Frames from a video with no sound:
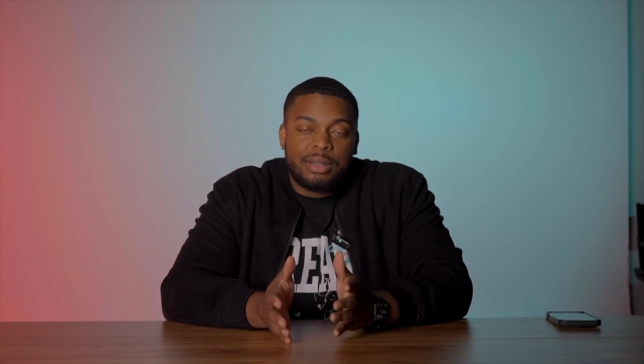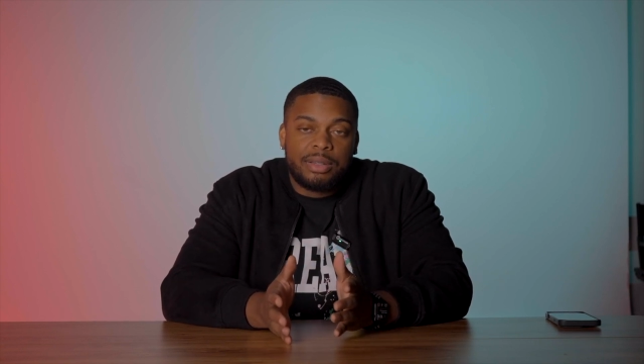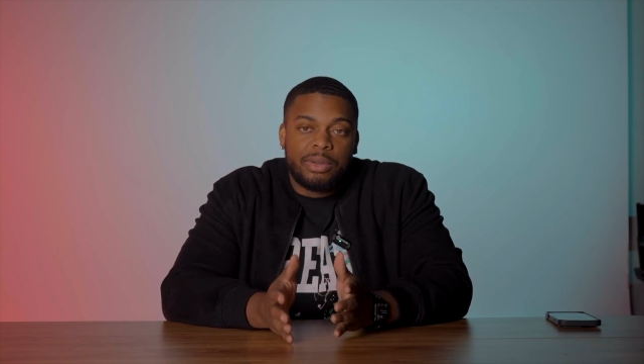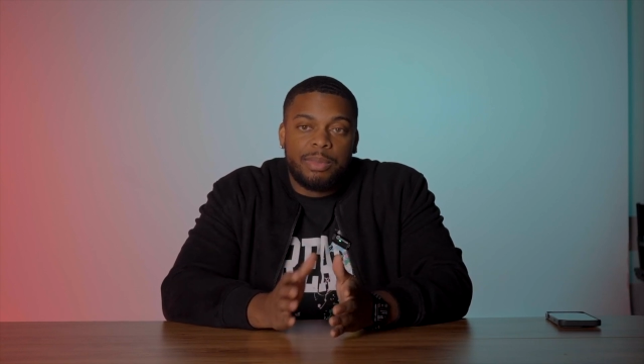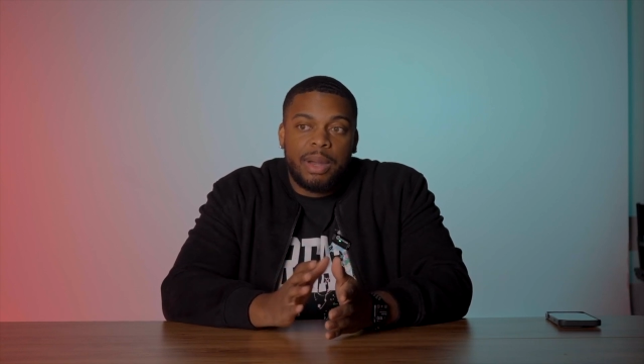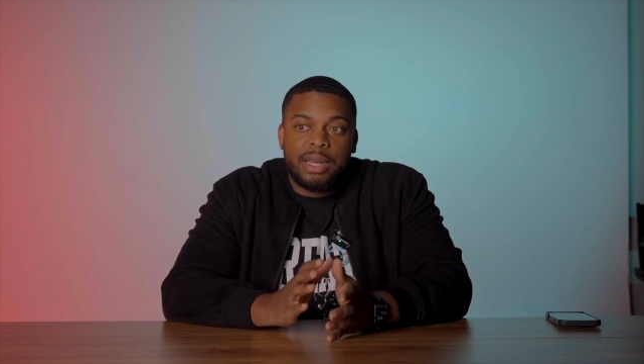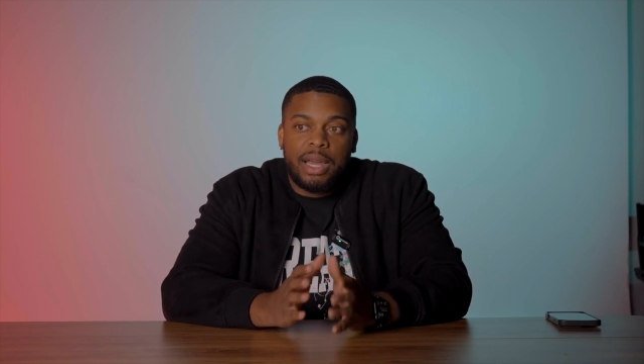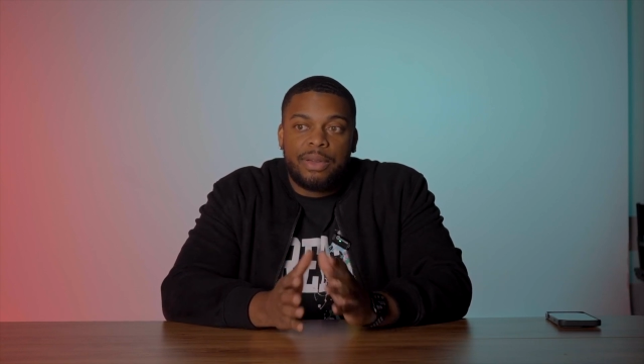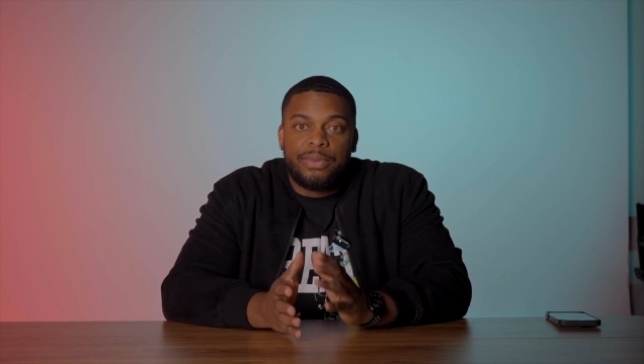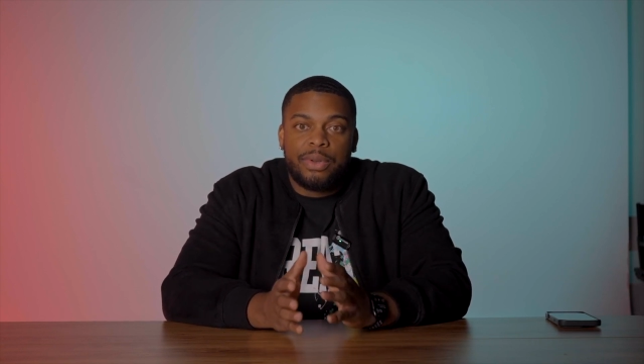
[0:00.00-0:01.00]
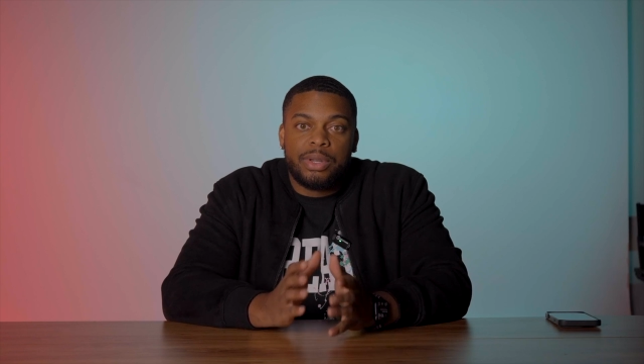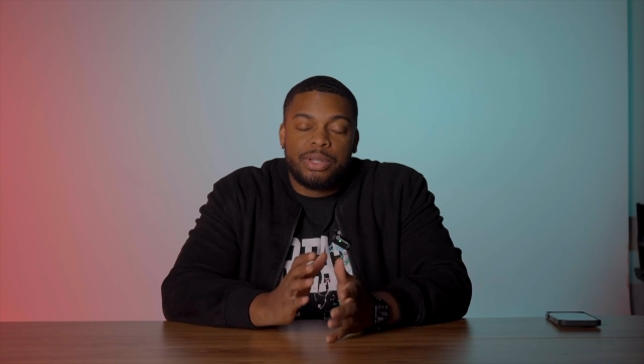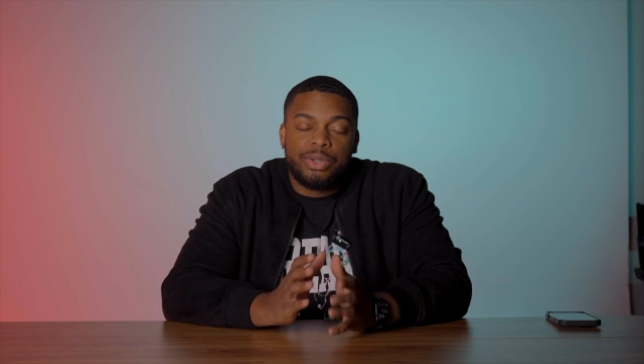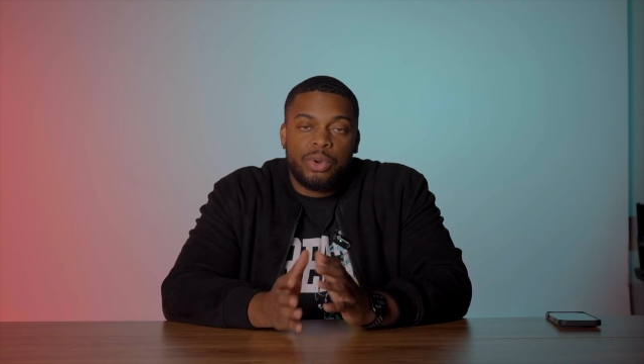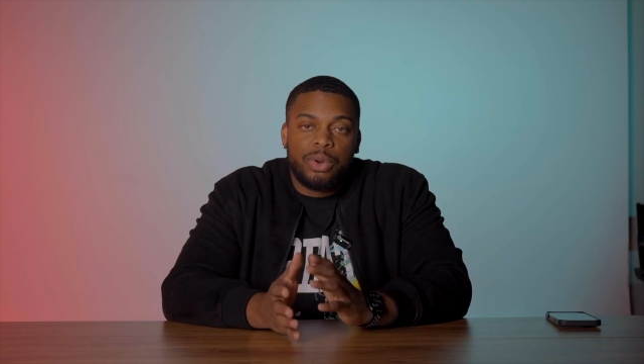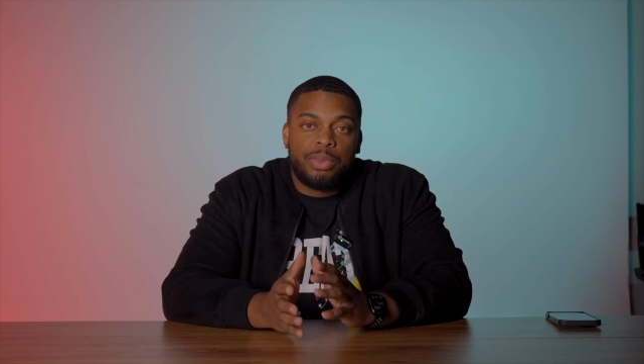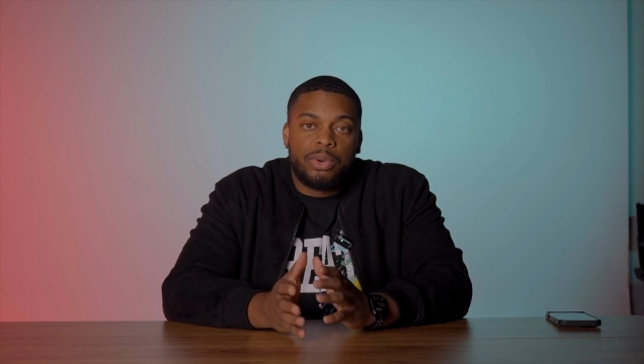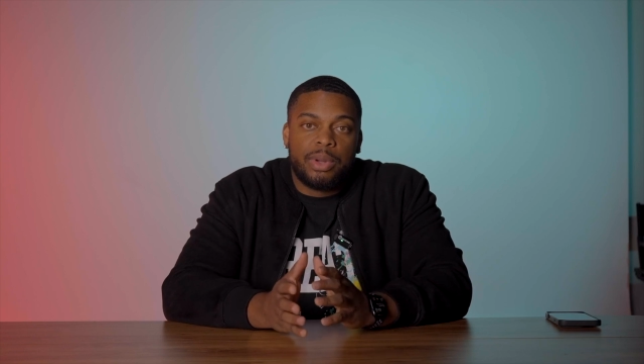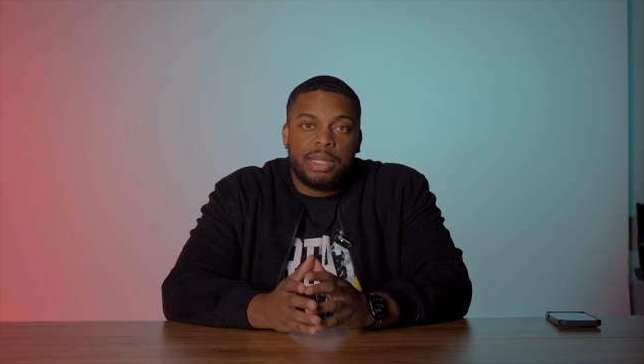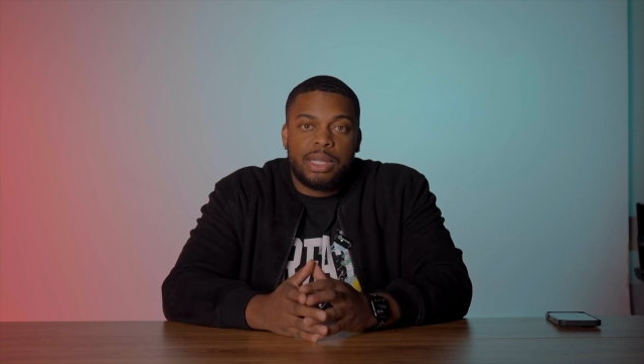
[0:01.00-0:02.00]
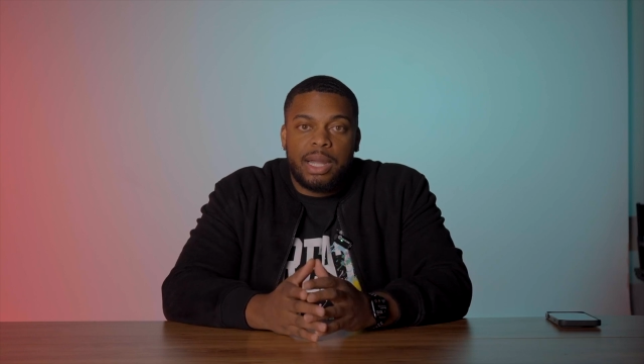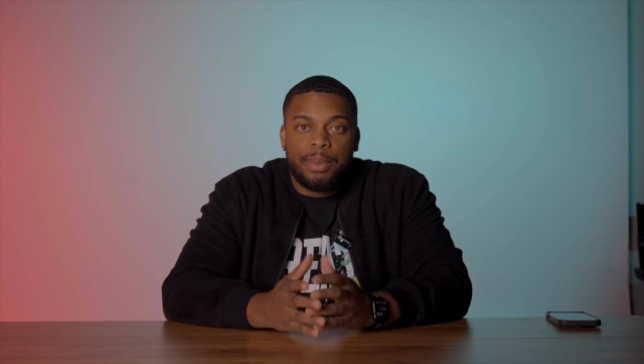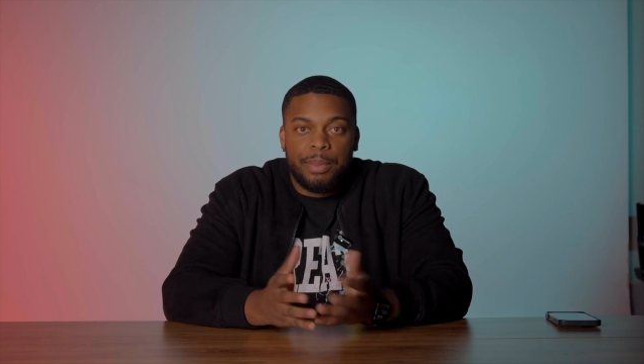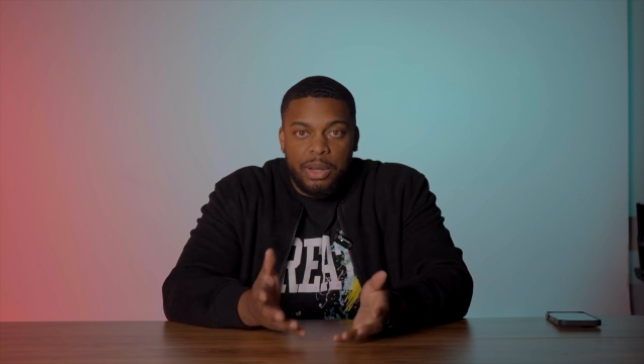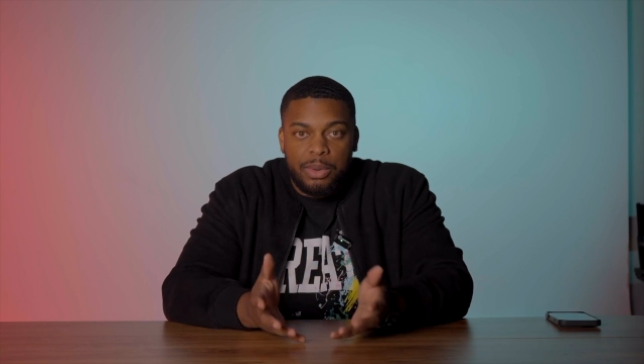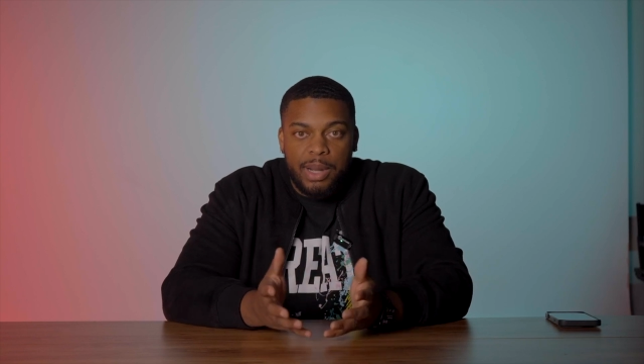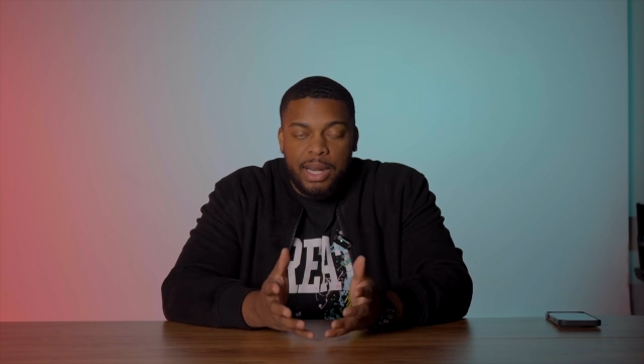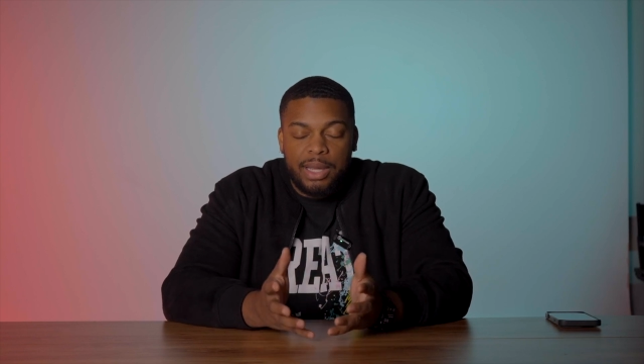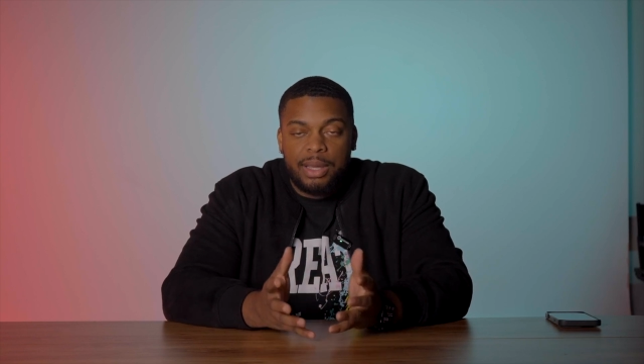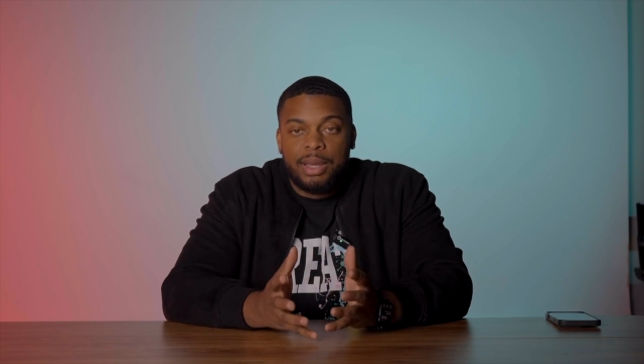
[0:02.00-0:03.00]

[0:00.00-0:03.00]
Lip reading: so it might not feel as durable as like a metal body,